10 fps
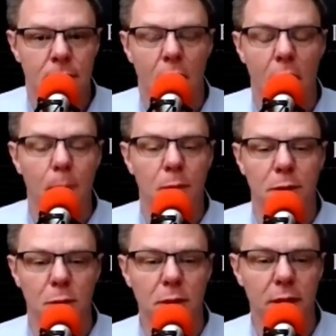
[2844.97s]

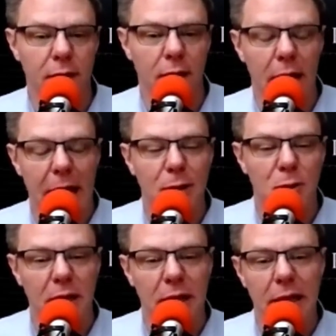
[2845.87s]
opportunity there.
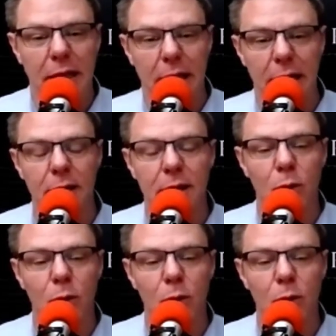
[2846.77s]
Actually, Italy